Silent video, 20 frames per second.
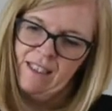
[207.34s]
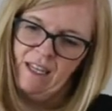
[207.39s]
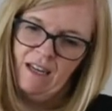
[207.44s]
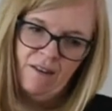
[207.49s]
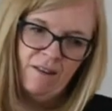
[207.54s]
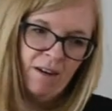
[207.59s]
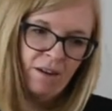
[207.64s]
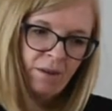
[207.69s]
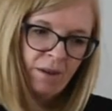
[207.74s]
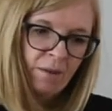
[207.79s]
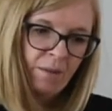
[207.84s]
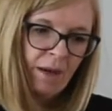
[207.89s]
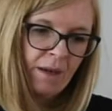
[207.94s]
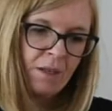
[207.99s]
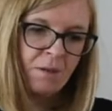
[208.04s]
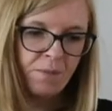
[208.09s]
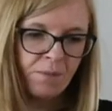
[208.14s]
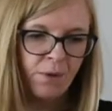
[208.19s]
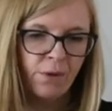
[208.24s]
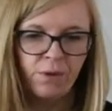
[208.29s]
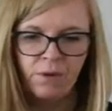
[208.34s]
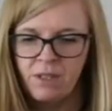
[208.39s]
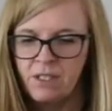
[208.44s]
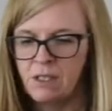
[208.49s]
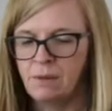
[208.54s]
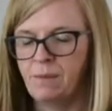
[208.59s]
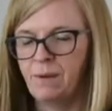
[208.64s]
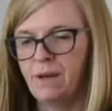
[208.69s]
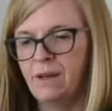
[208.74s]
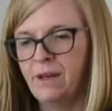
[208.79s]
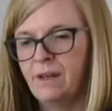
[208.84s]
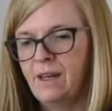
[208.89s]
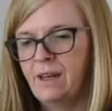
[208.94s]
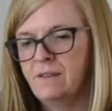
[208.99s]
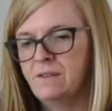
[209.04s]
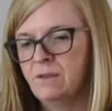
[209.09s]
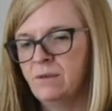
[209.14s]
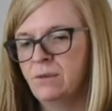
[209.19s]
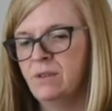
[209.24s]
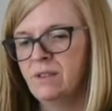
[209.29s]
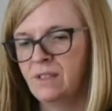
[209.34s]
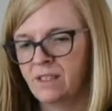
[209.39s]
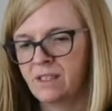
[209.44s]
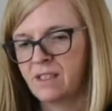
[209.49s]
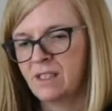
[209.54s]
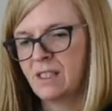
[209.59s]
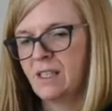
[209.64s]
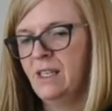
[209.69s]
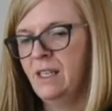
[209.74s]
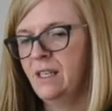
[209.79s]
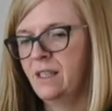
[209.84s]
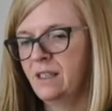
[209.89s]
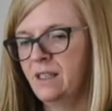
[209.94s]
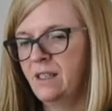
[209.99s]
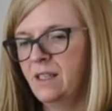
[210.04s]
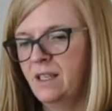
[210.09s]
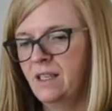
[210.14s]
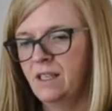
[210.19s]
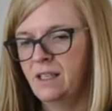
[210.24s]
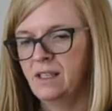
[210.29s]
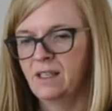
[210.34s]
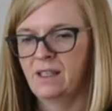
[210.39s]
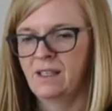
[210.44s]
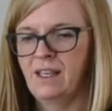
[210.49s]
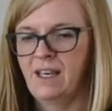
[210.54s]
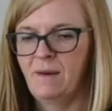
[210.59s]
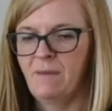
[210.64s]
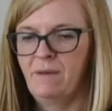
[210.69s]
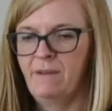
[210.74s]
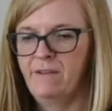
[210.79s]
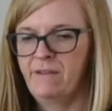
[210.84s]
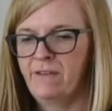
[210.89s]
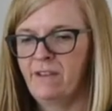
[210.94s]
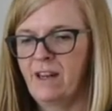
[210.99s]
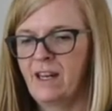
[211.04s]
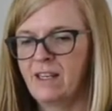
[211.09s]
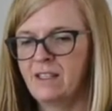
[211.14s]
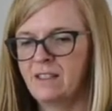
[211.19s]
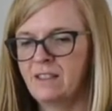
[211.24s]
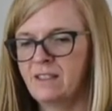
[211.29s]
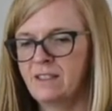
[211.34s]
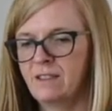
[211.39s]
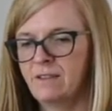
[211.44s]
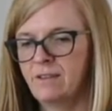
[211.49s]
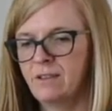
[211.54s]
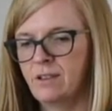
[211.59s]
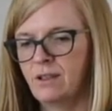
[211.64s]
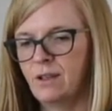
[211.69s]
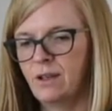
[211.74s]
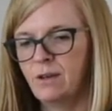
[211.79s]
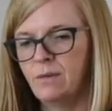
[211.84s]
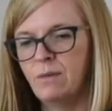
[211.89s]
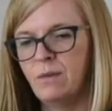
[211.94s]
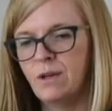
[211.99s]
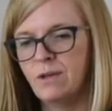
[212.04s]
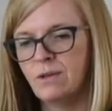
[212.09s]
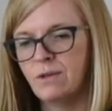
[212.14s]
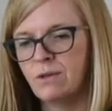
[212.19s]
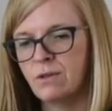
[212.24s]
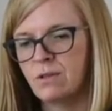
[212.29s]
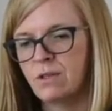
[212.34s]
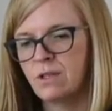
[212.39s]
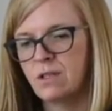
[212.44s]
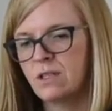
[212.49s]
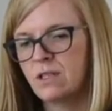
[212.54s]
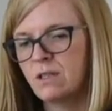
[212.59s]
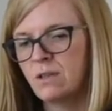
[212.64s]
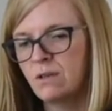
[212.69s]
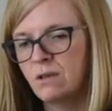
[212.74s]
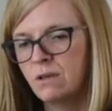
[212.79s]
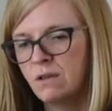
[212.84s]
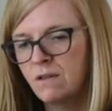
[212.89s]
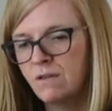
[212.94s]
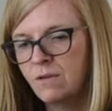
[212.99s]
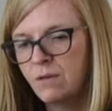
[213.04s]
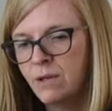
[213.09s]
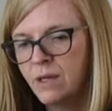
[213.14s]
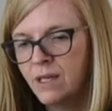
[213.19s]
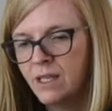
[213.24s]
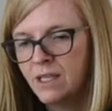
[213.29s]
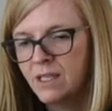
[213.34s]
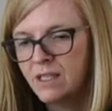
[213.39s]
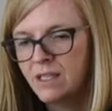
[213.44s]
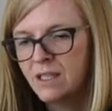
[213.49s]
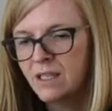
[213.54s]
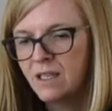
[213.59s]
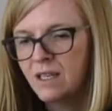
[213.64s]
Now I want to be able to pull this apart afterwards actually and keep it flat because I've got a lot of models to store otherwise.